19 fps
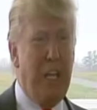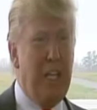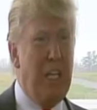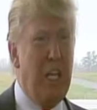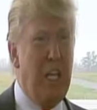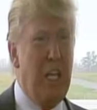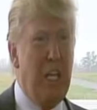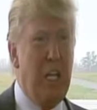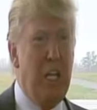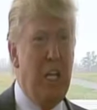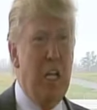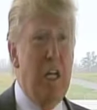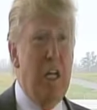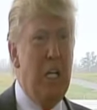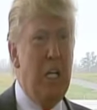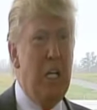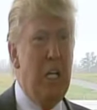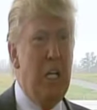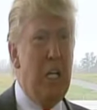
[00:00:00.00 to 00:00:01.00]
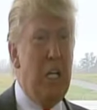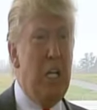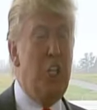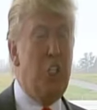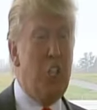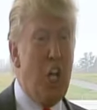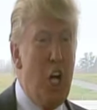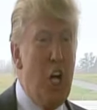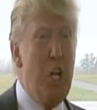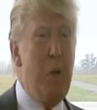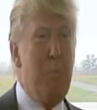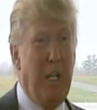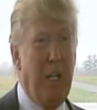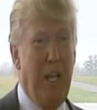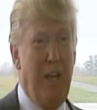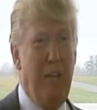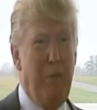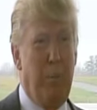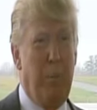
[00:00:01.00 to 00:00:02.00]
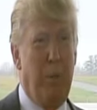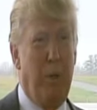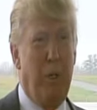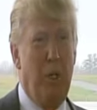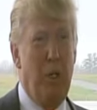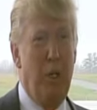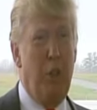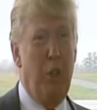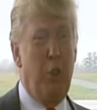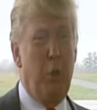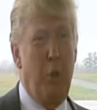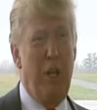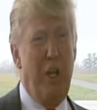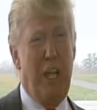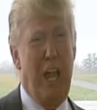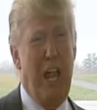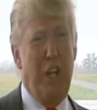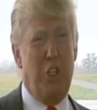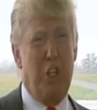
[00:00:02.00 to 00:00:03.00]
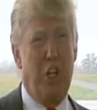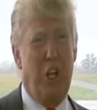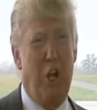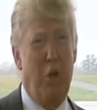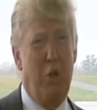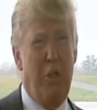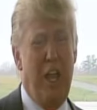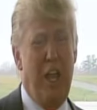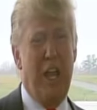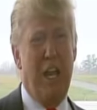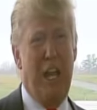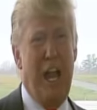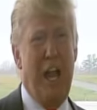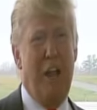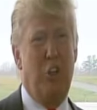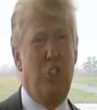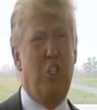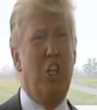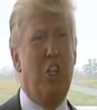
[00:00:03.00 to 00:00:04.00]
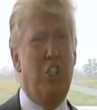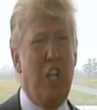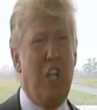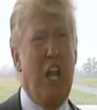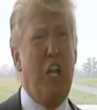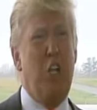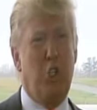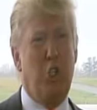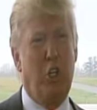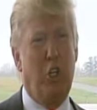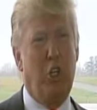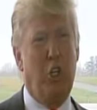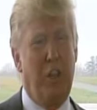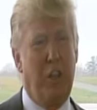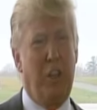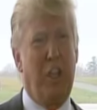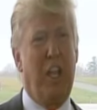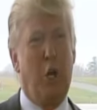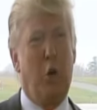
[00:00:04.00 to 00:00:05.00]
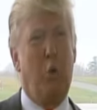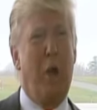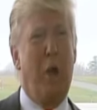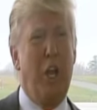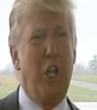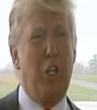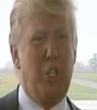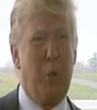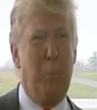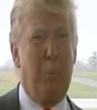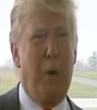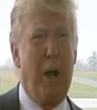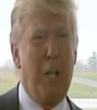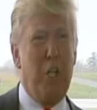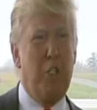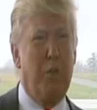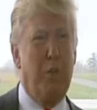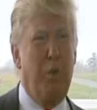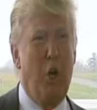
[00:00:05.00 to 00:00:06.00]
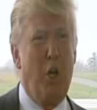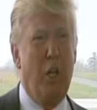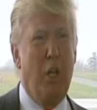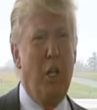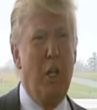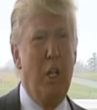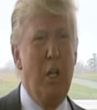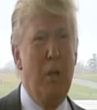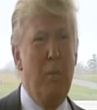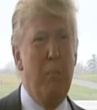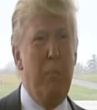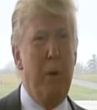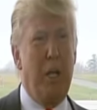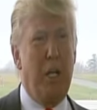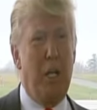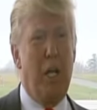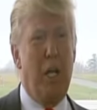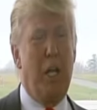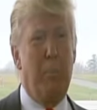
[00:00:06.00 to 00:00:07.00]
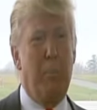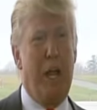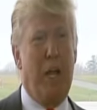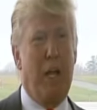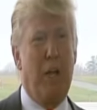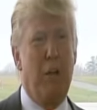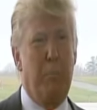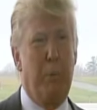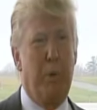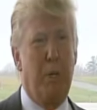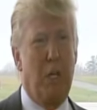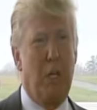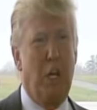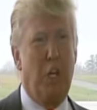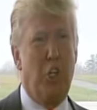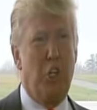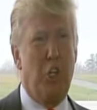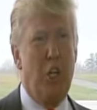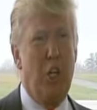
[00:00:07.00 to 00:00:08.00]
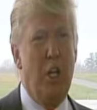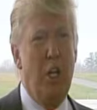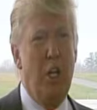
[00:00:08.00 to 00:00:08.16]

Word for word: did, it's unbelievable. Three days ago, they announced essentially that they're going to raise the price of oil by cutting back on production.